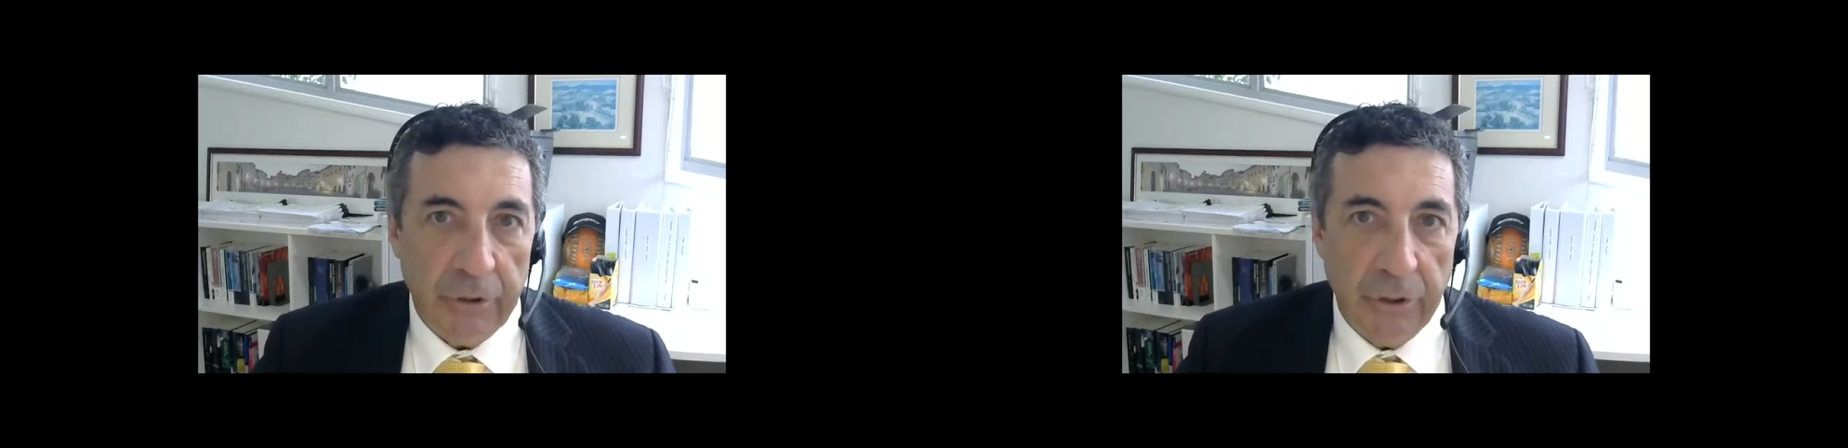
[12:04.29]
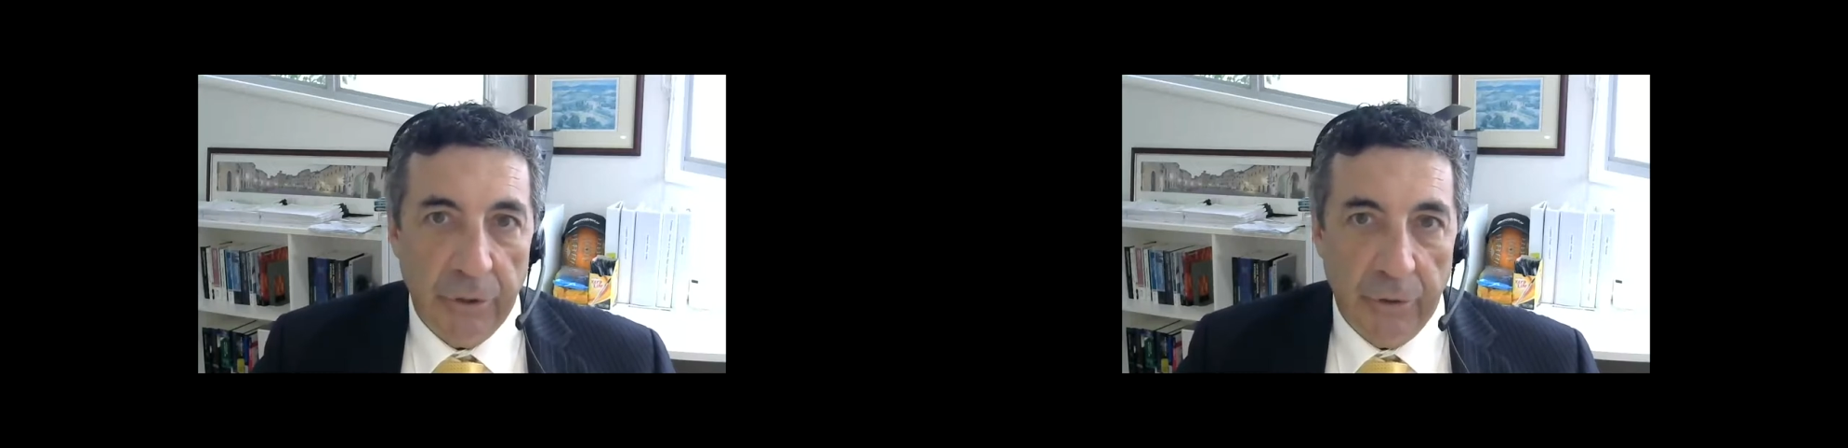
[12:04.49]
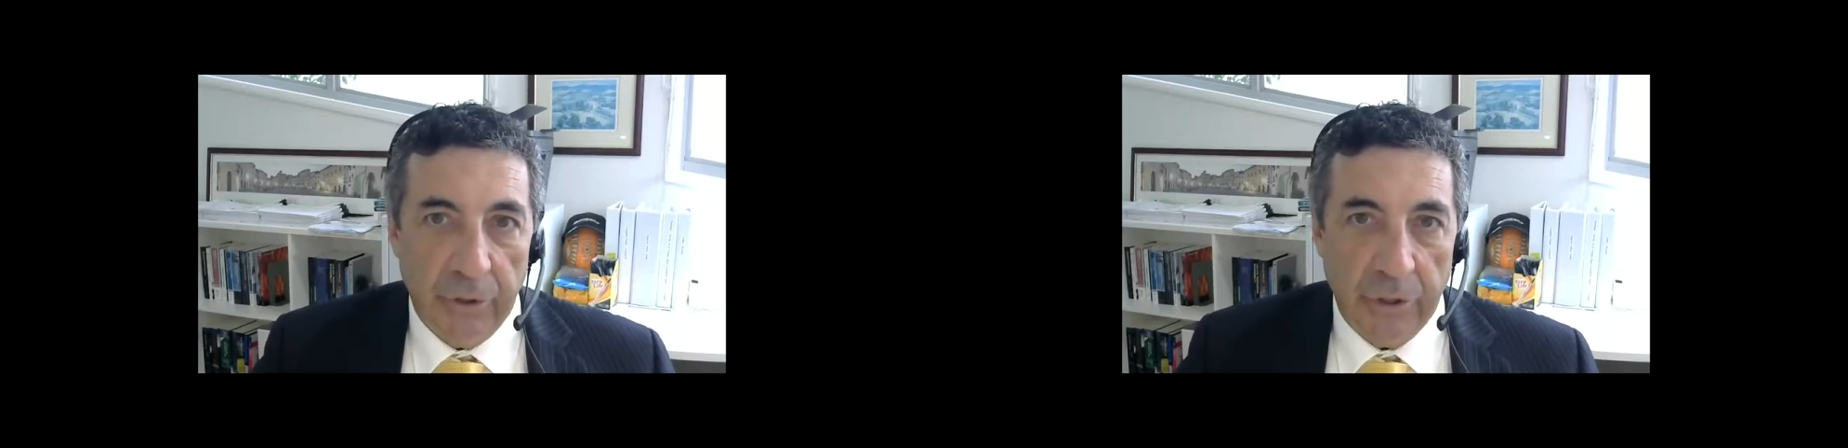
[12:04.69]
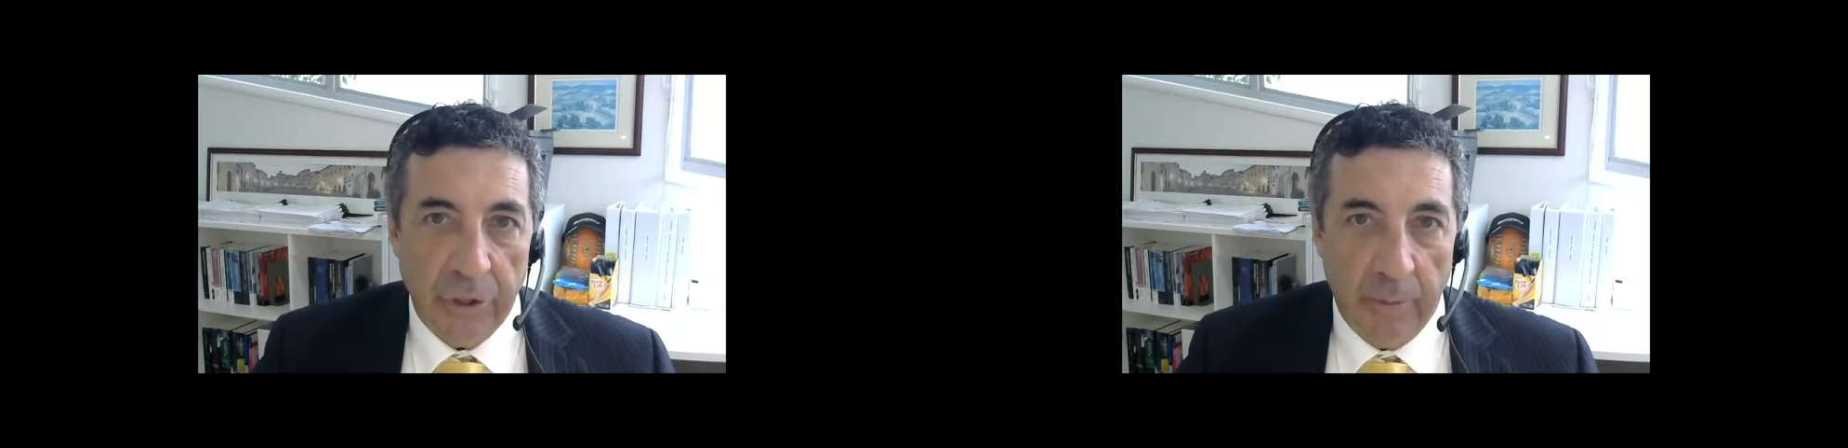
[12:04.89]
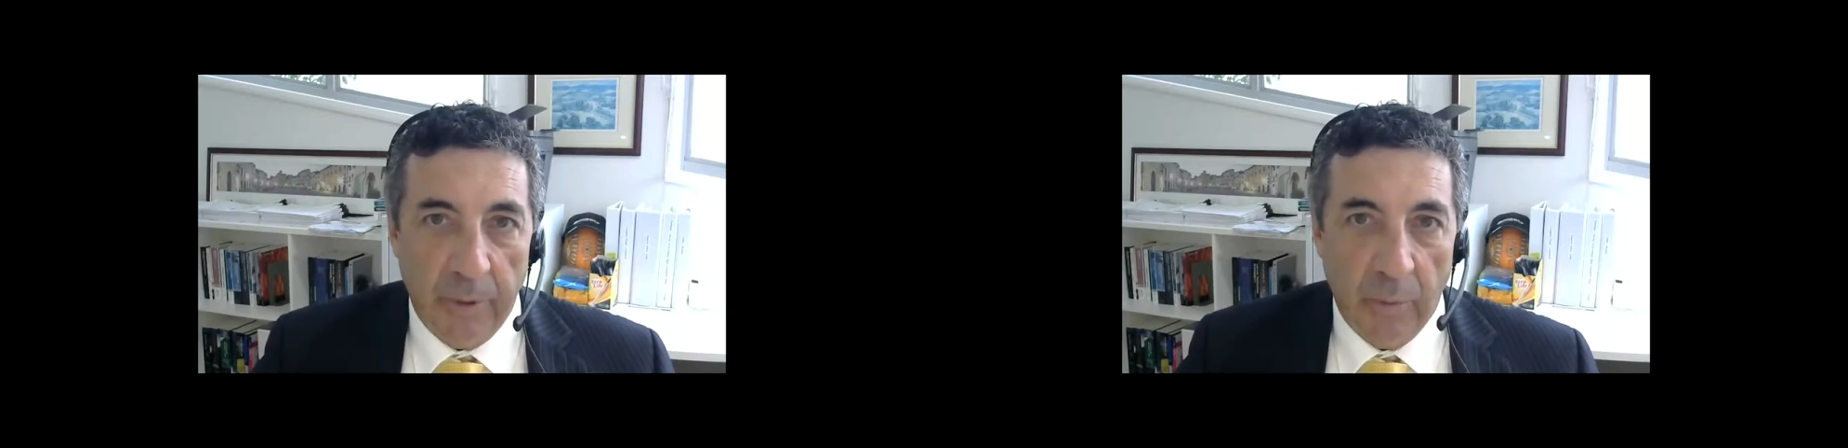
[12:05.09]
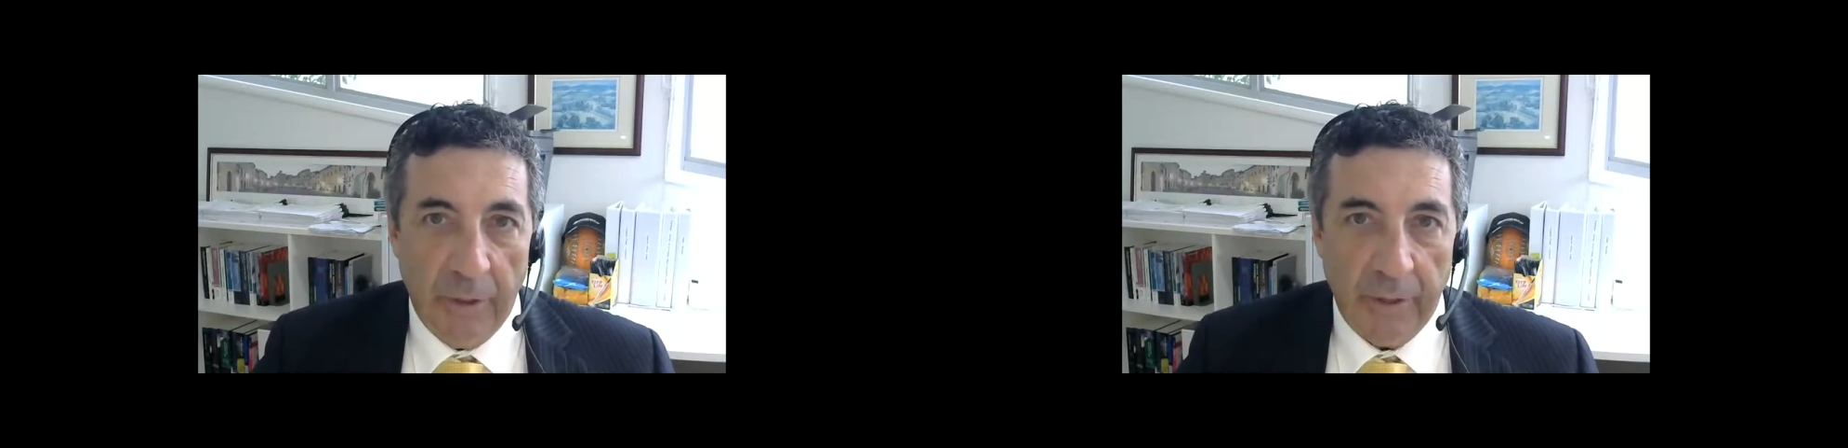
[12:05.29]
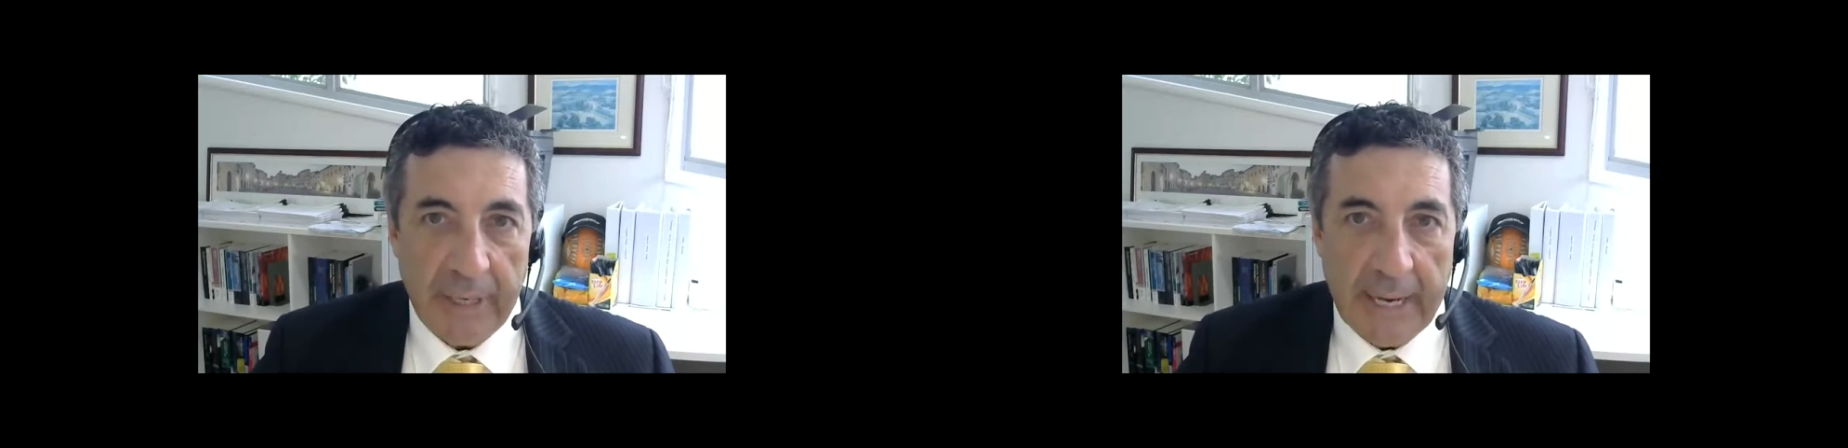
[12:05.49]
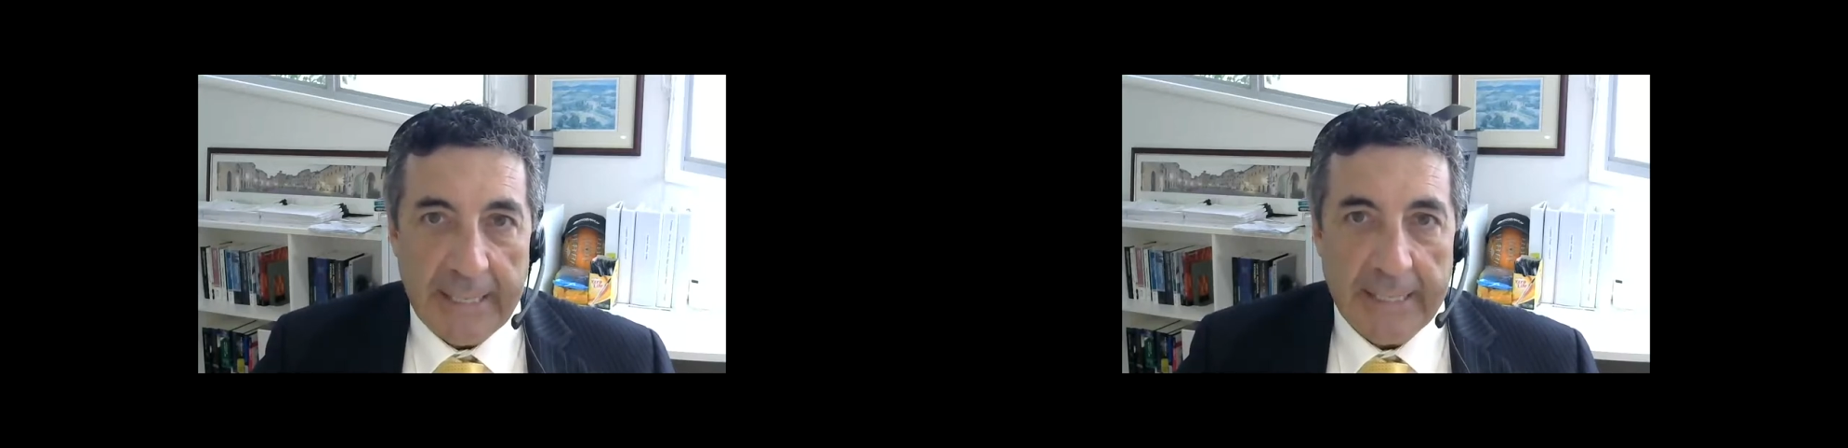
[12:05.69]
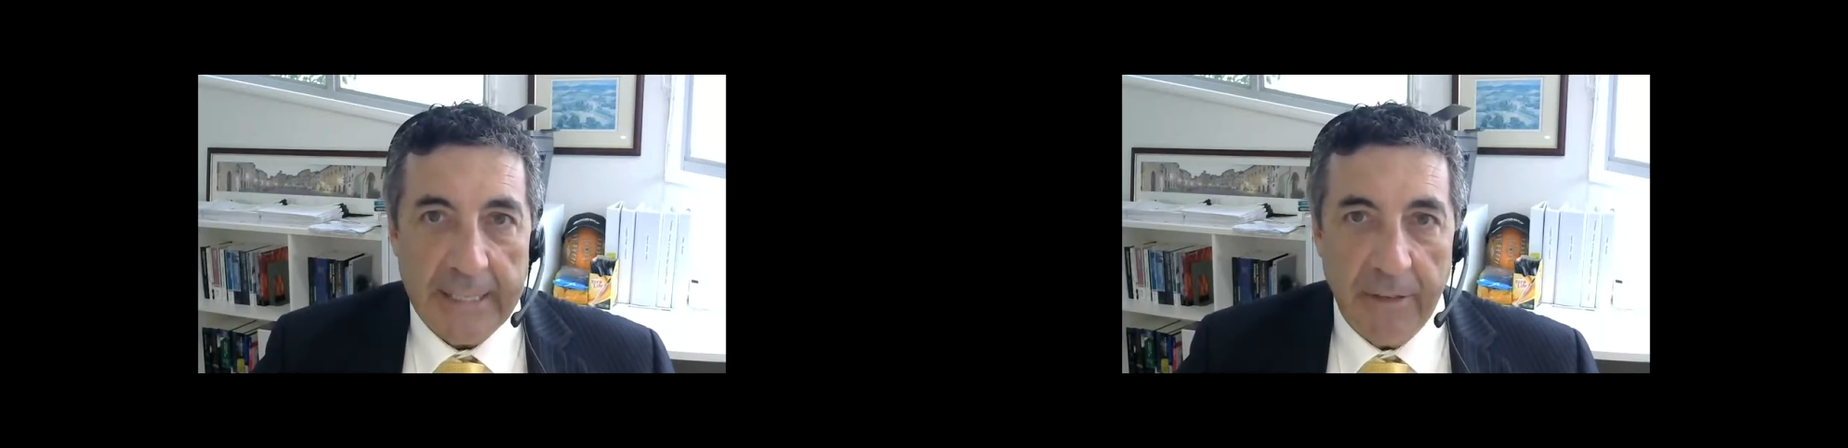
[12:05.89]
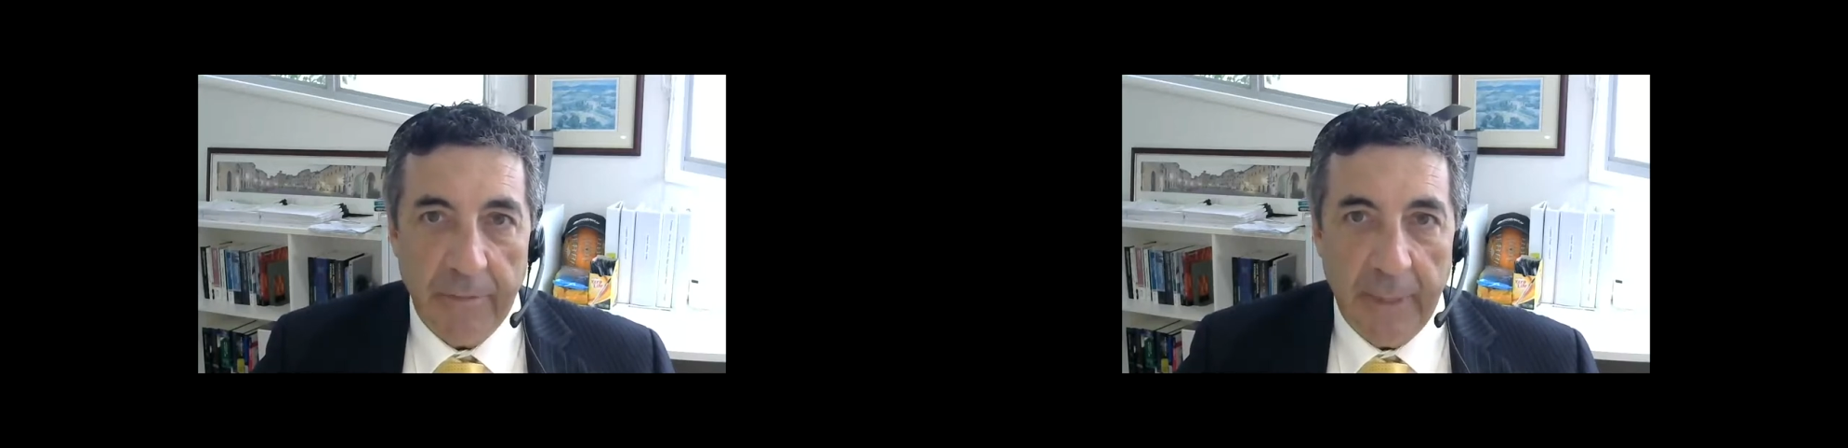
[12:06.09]
to determine whether cases
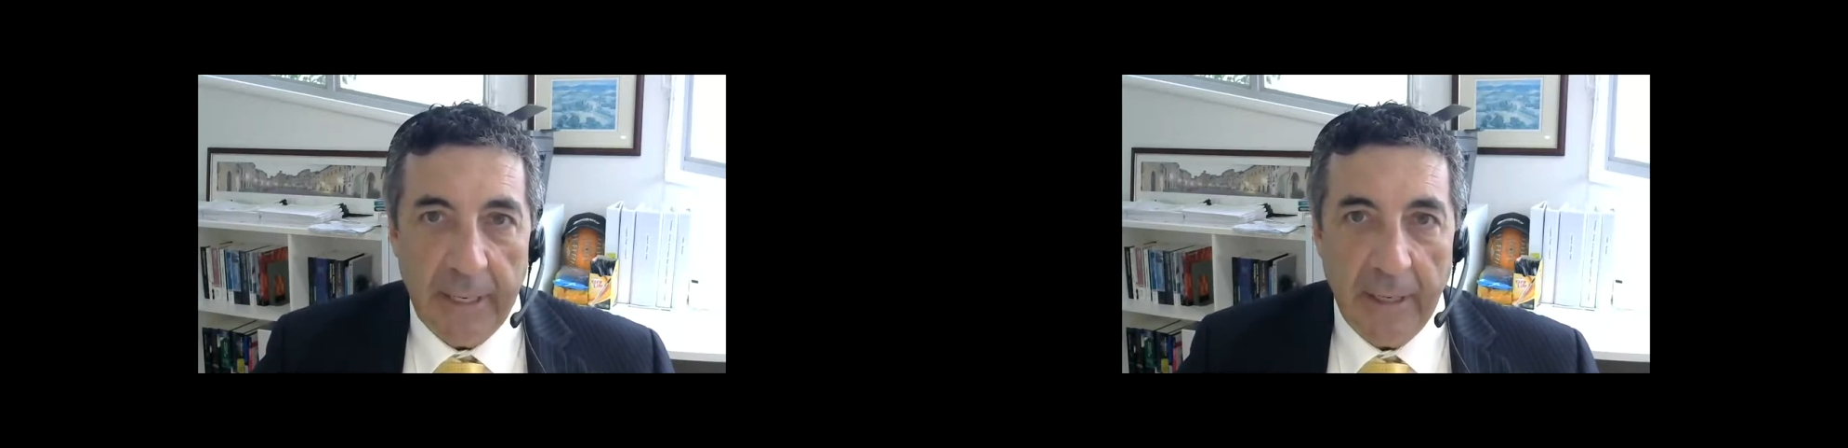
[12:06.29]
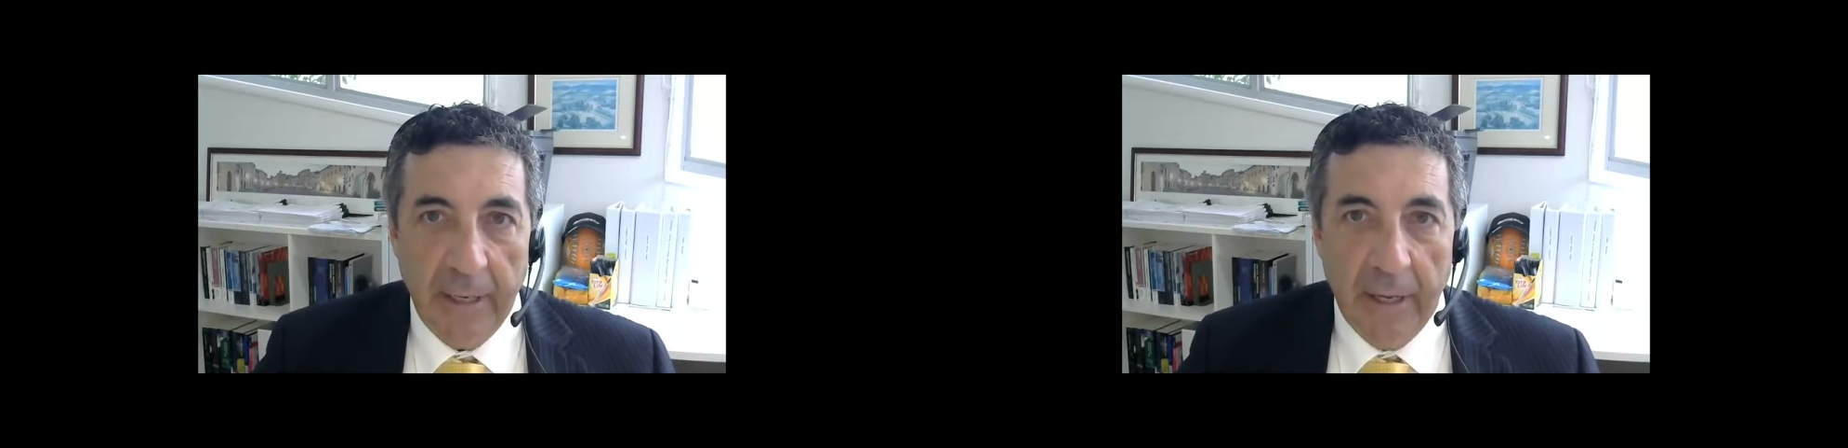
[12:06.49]
have been